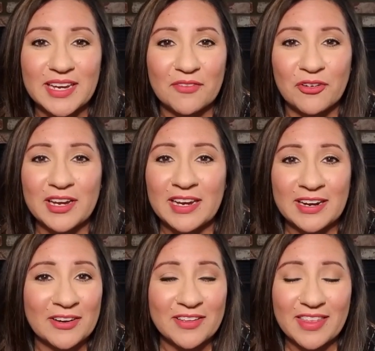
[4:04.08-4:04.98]
every
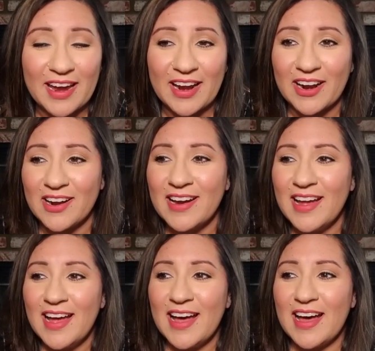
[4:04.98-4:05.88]
year there.
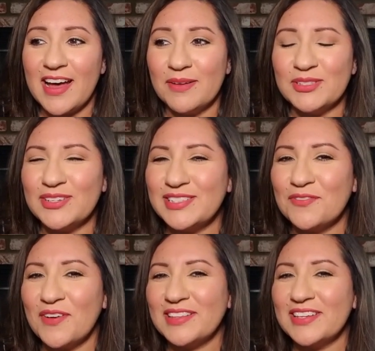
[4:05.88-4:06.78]
So it's a
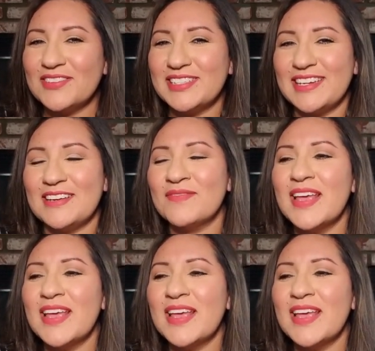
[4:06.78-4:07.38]
fun little city.